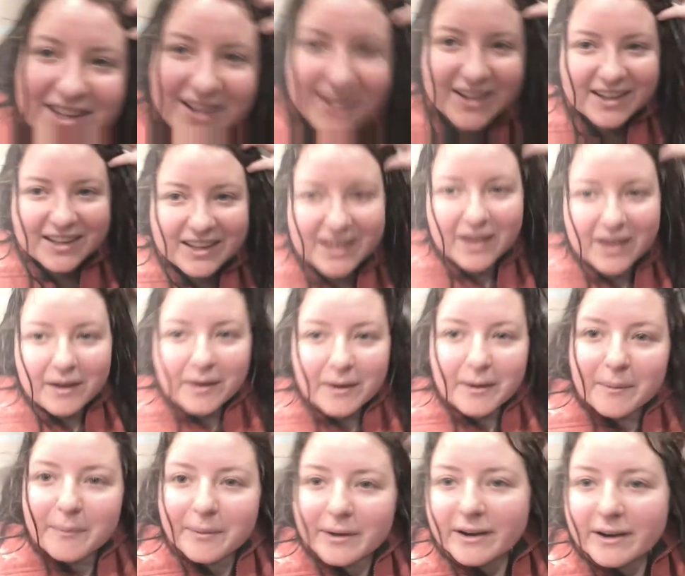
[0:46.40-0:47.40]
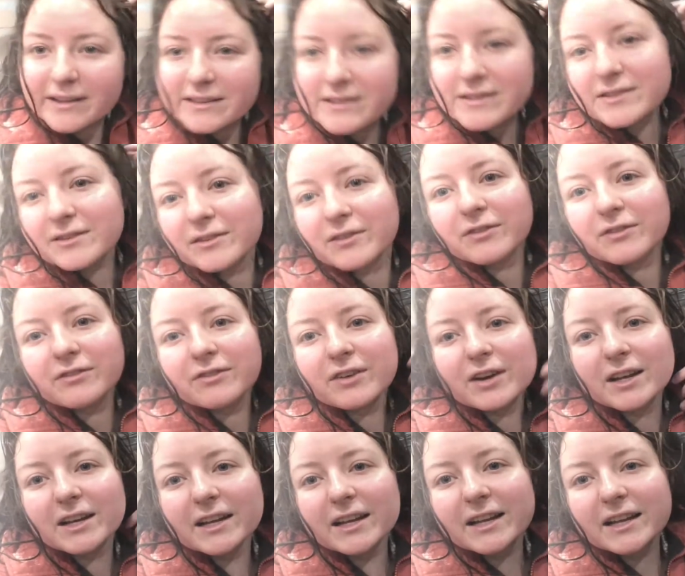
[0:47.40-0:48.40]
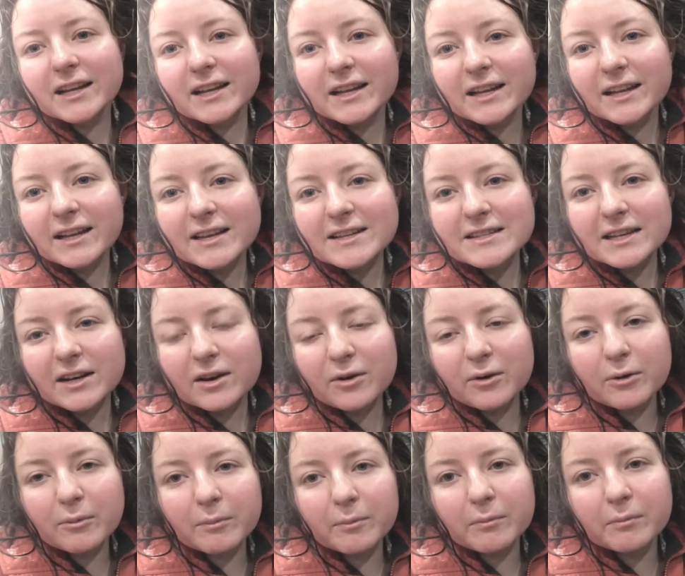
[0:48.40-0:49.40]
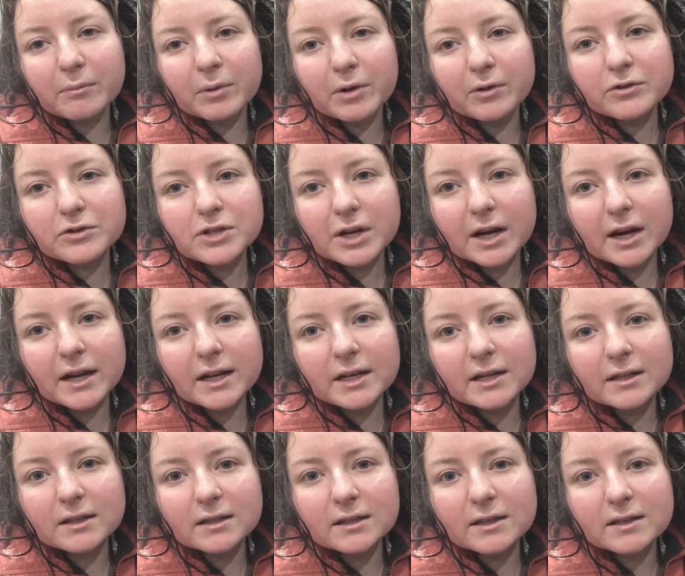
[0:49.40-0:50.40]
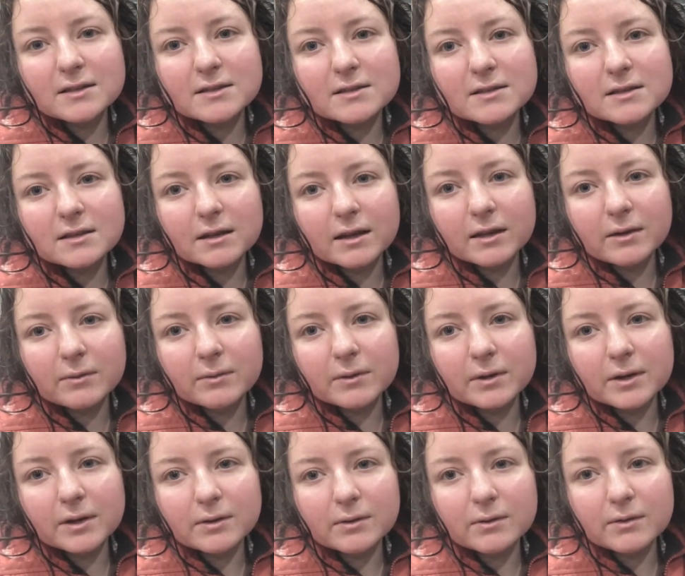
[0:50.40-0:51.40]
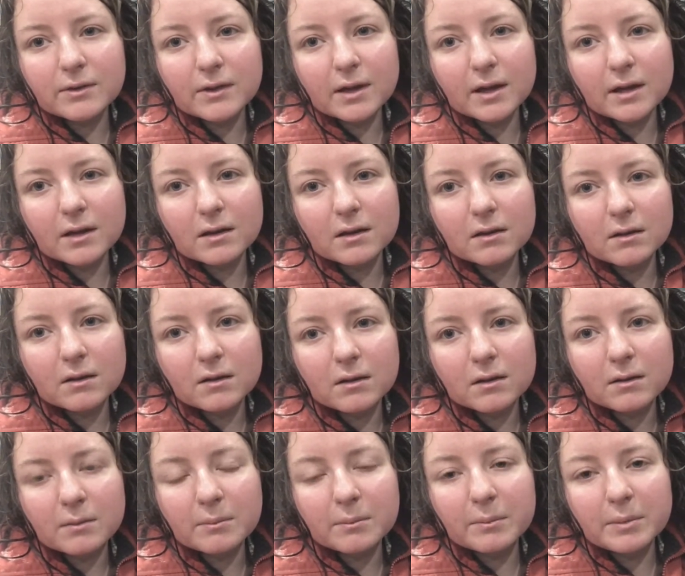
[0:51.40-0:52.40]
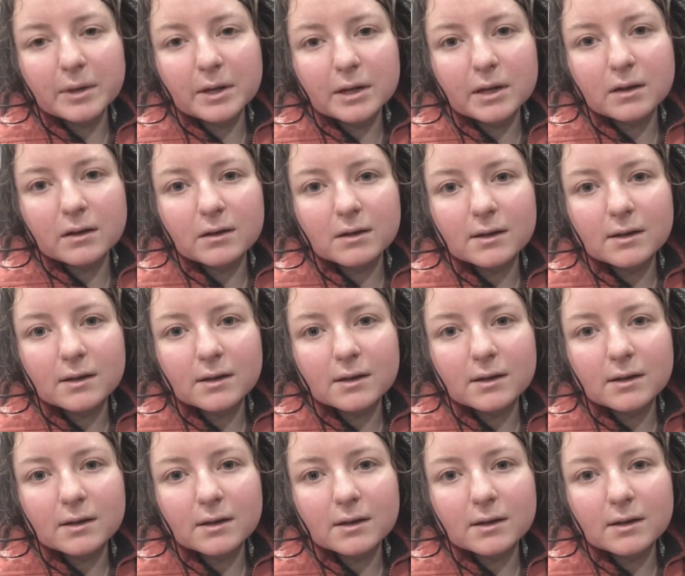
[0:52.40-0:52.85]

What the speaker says: thawing, but it's so funny because I don't blow dry it because I don't want to use that, but